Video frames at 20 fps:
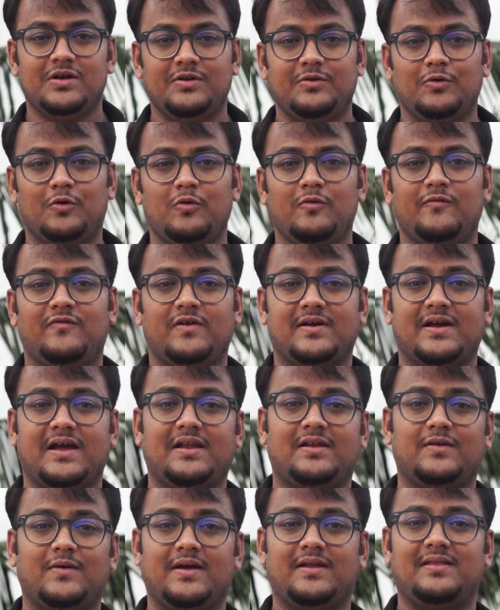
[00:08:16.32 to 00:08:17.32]
Don't
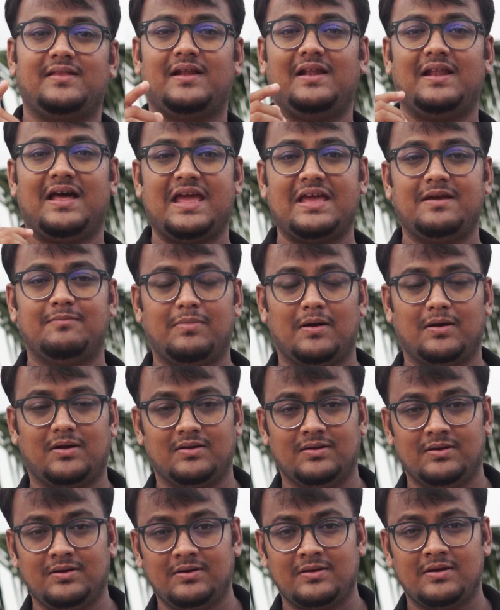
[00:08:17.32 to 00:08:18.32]
forget to hit the like
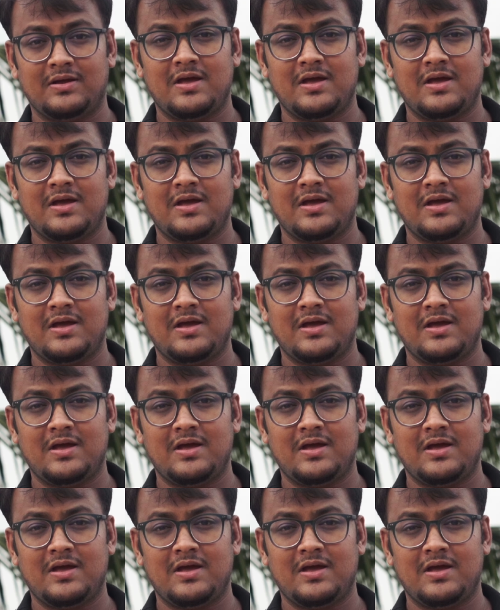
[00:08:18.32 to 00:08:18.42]
button.